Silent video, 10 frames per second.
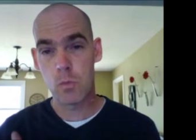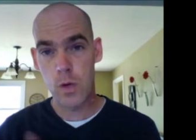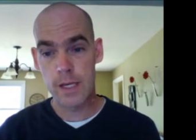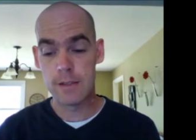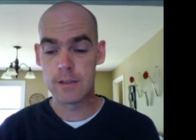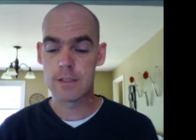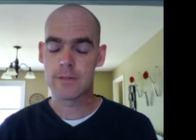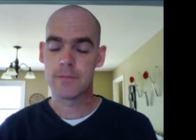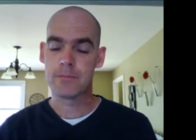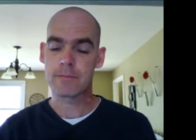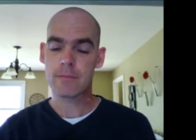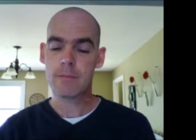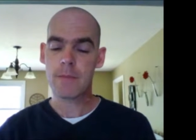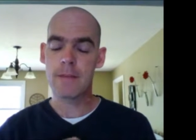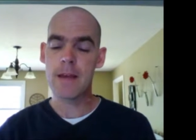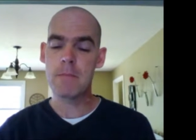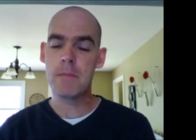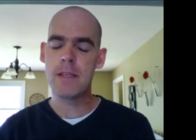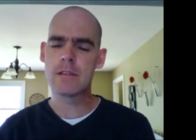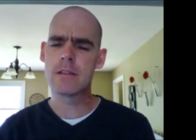ways, that
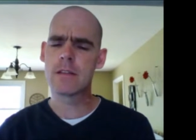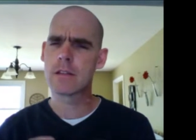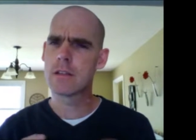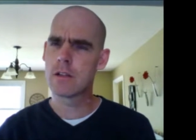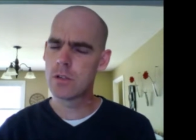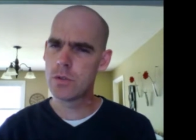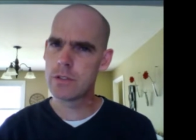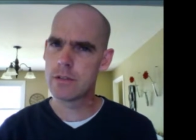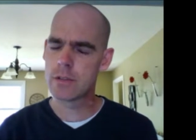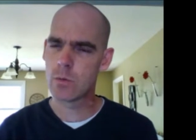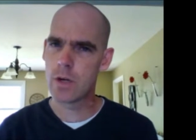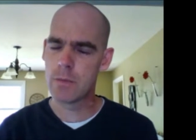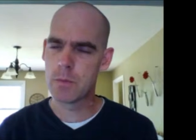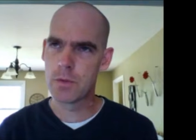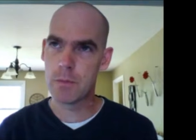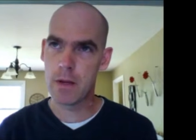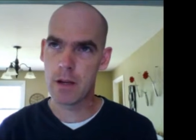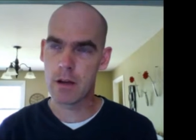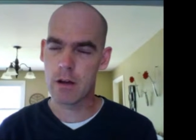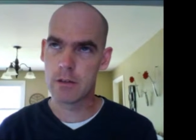means that the conclusions that we're able to
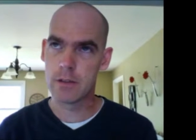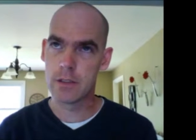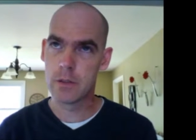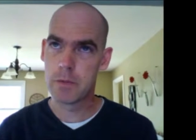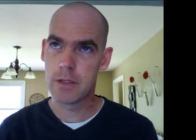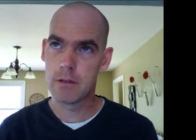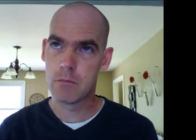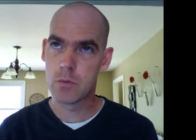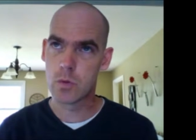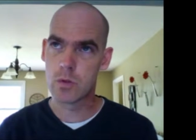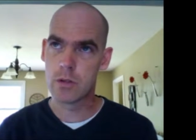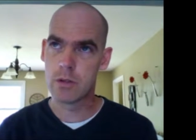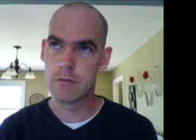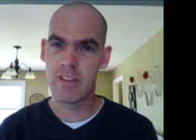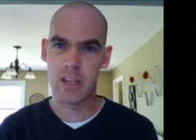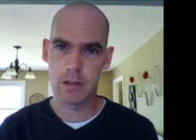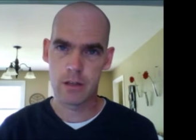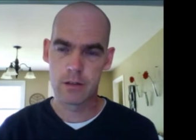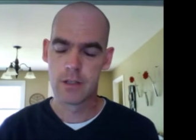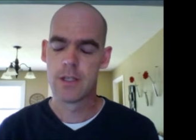make are a little bit more vague.
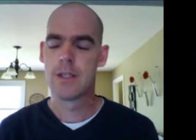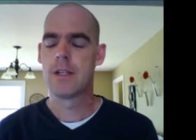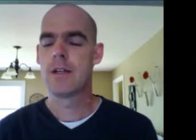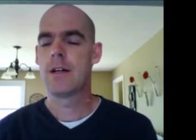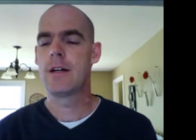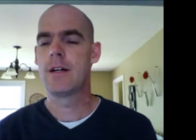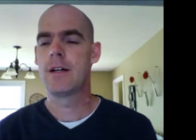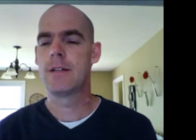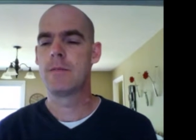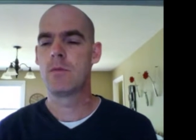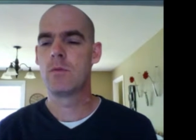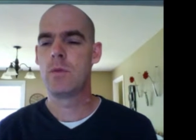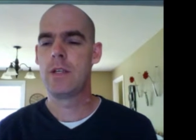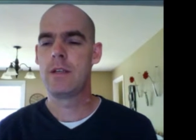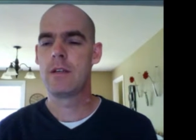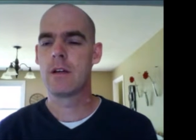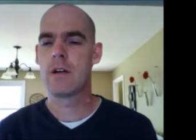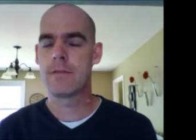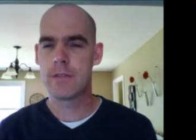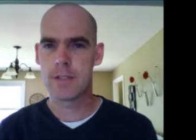We
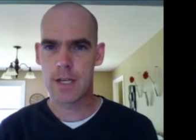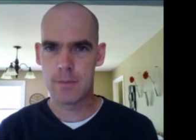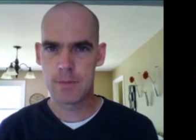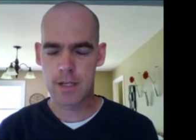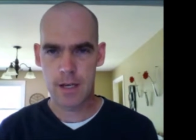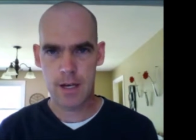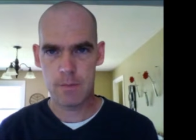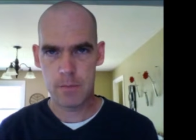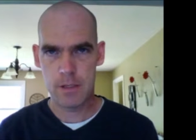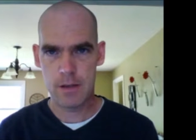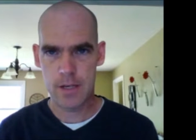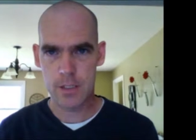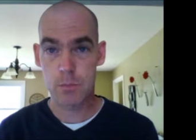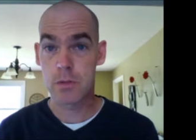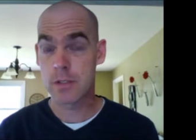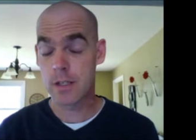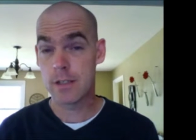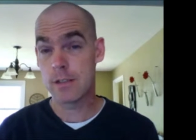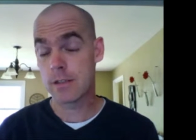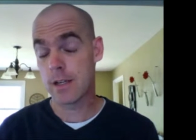oftentimes cannot be as
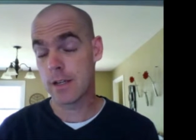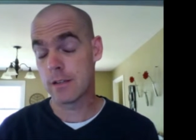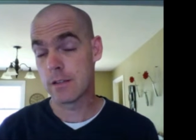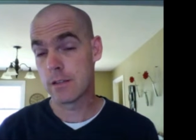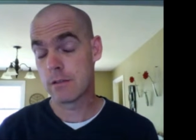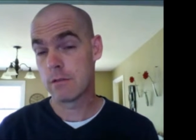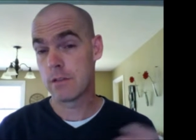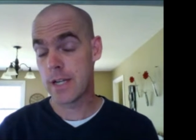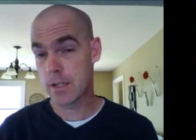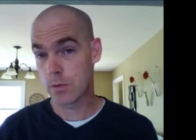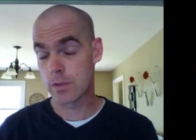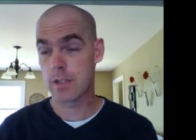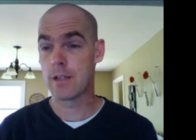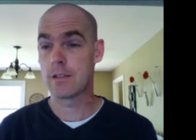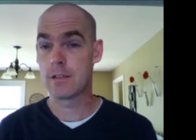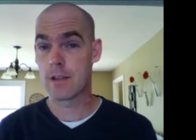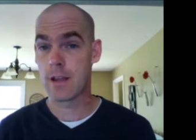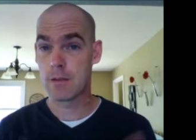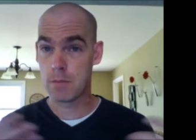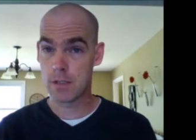precise as the natural sciences
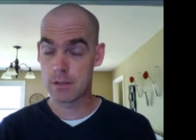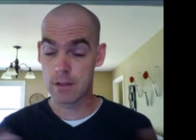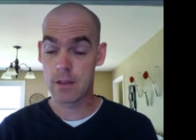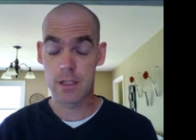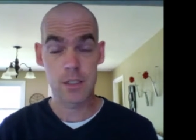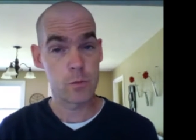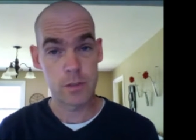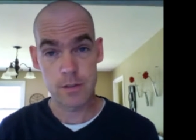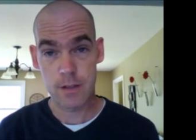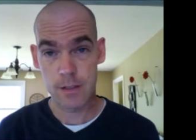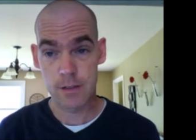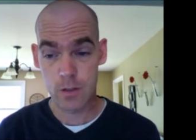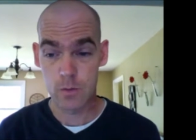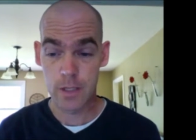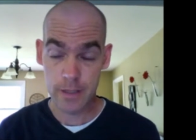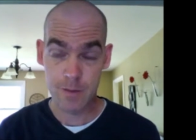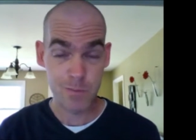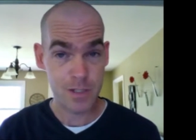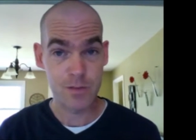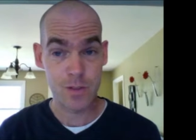can, because the things that we're studying don't lend
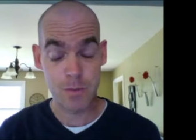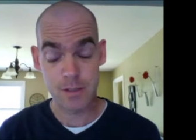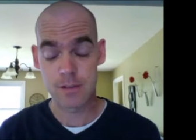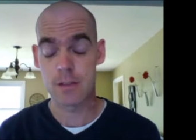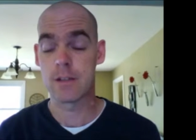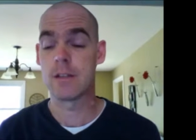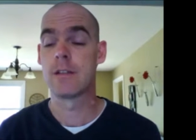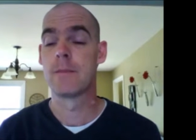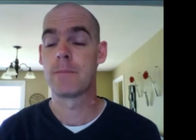themselves to being studied